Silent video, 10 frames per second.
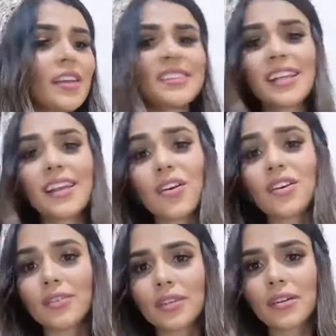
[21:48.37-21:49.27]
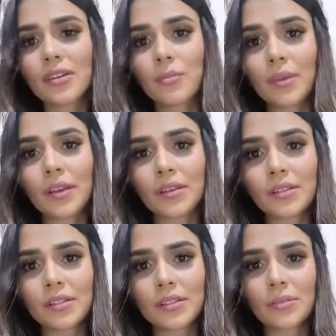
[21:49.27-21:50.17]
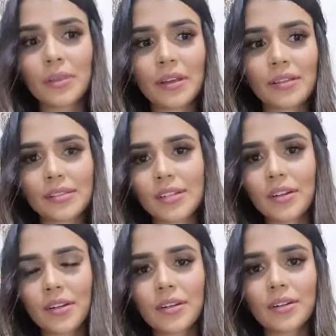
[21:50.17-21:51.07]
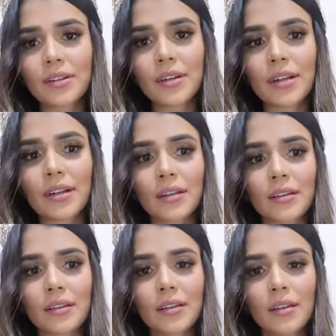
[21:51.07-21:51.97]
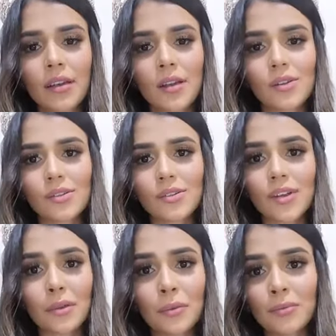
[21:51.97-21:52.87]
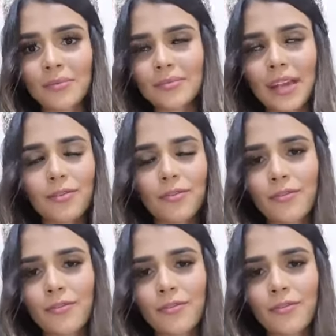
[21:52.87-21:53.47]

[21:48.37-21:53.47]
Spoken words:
an honor. It's an honor, and also I